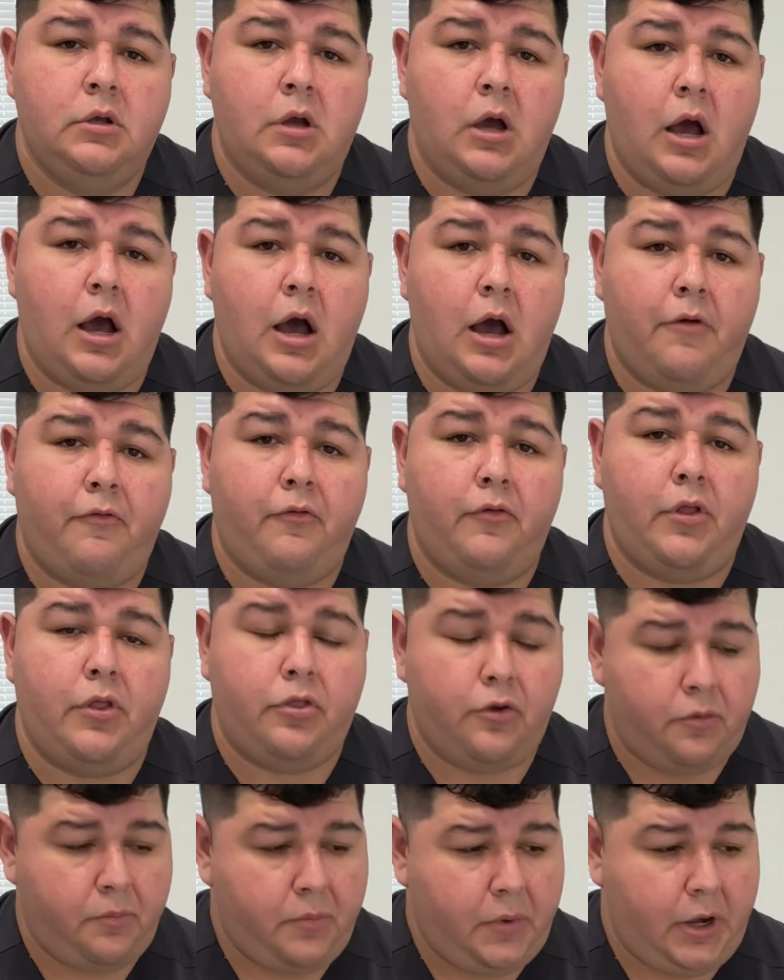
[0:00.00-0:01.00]
For the
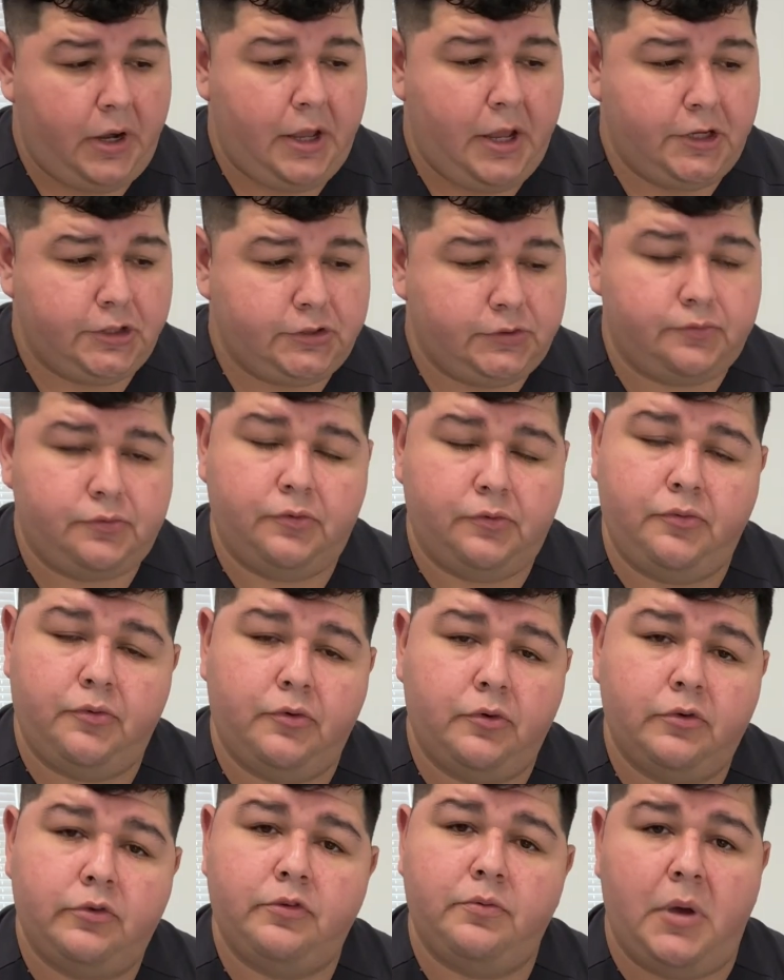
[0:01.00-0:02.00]
third medication, for
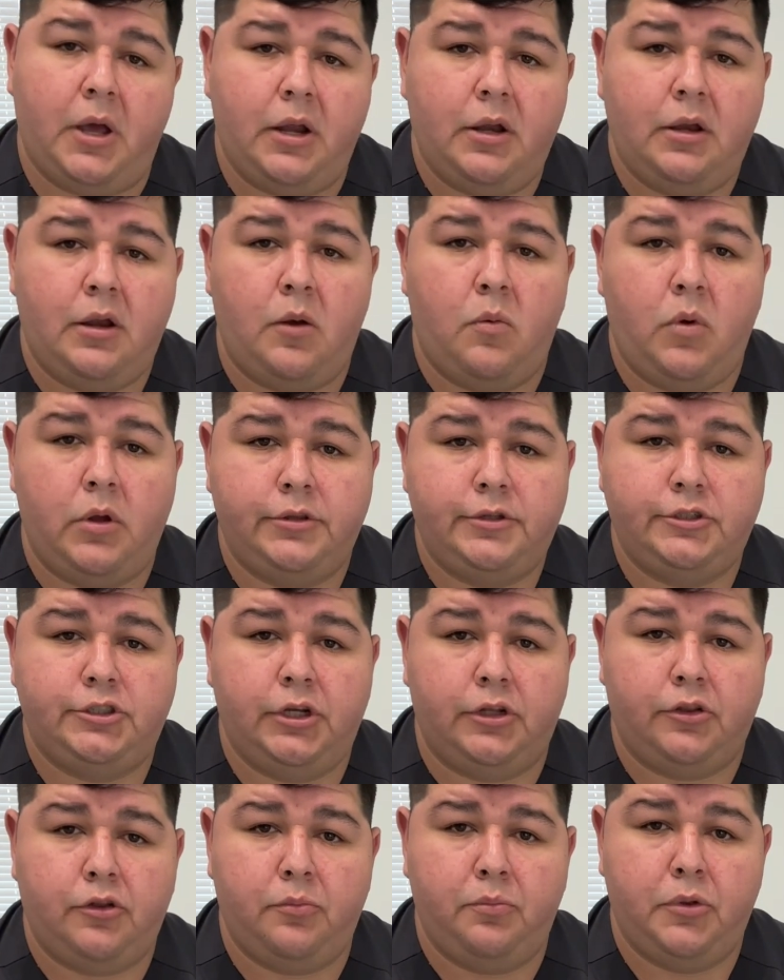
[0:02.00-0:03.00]
furosemide, I want to
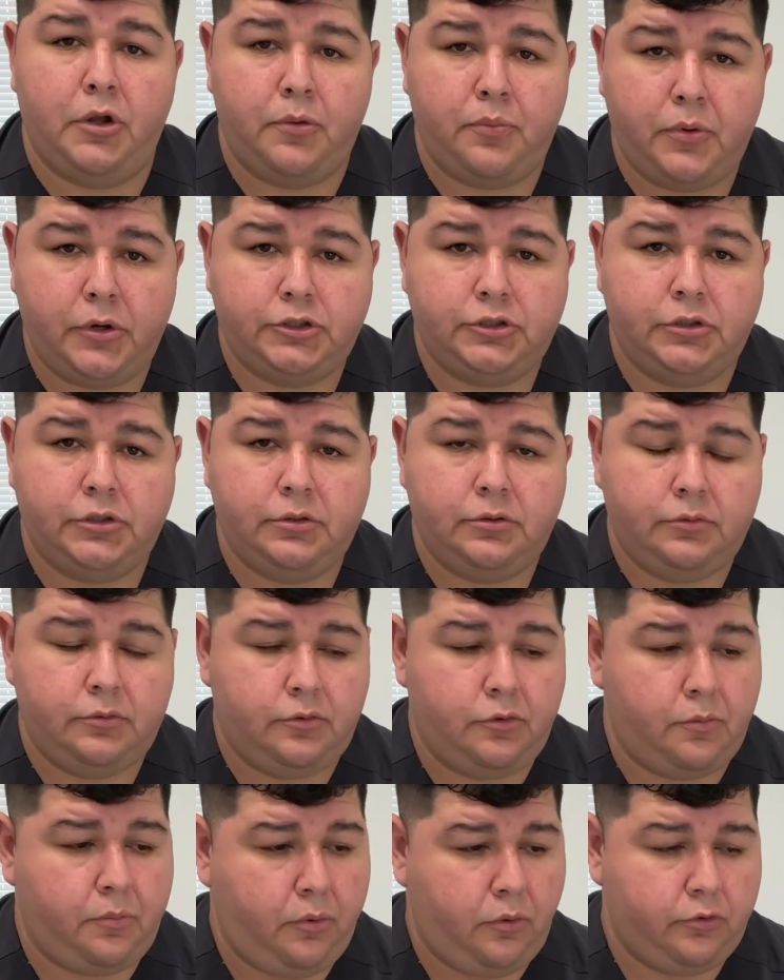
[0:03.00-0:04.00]
check their blood pressure,
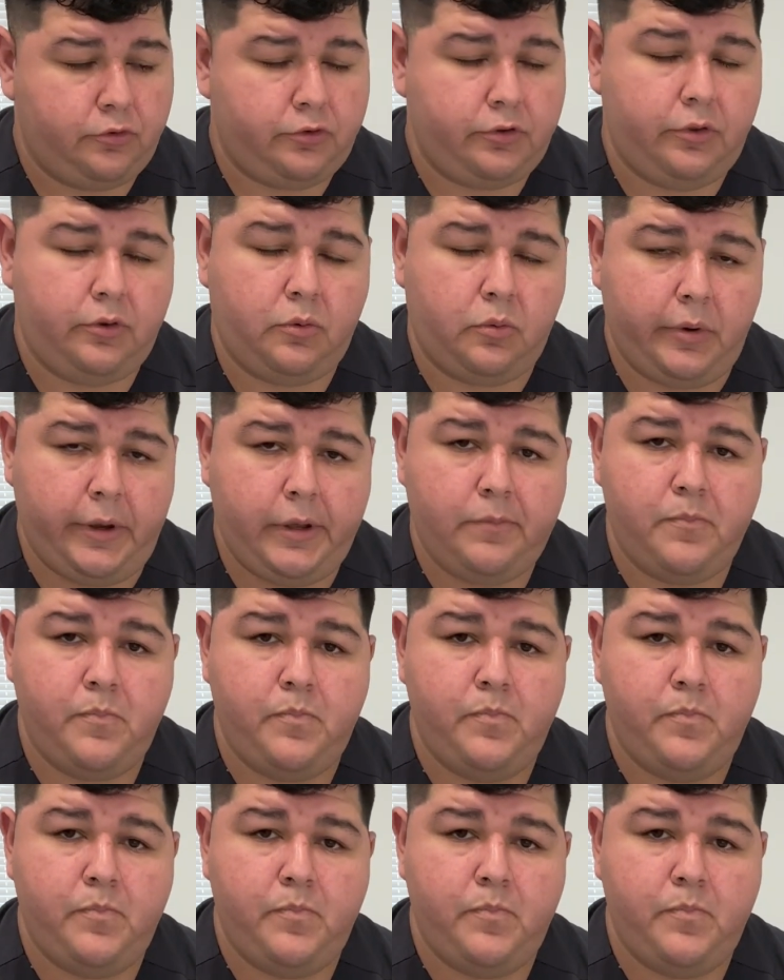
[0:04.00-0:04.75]
the pulse, and their weight.